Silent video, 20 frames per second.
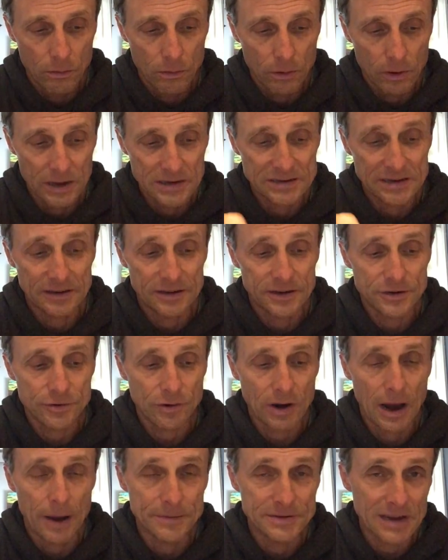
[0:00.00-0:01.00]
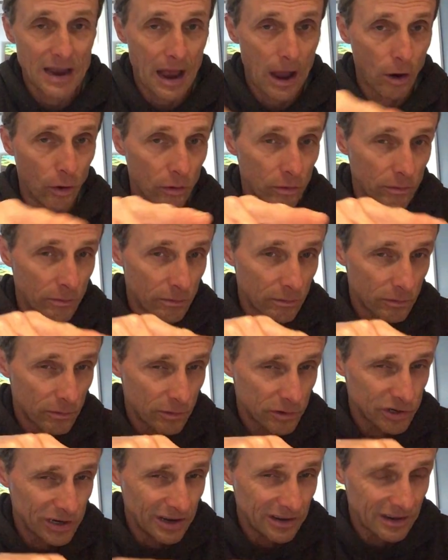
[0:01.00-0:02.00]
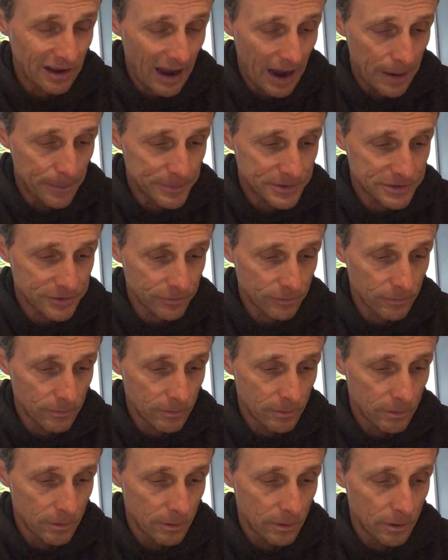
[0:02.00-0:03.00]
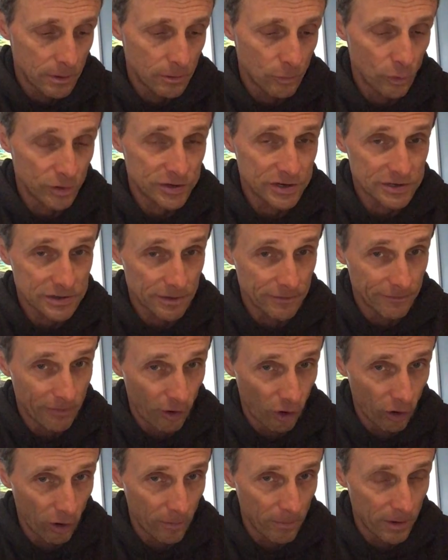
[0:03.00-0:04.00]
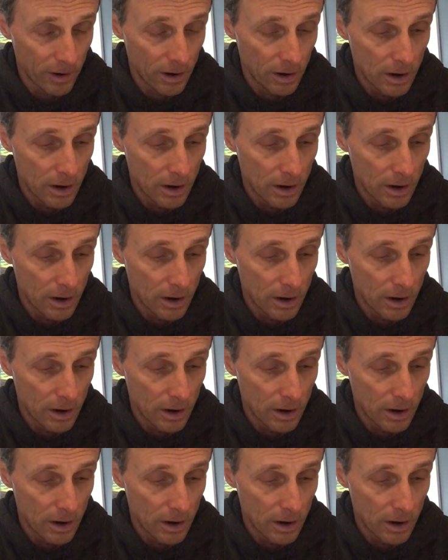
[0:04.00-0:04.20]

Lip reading: because it describes how she types, which is a verb.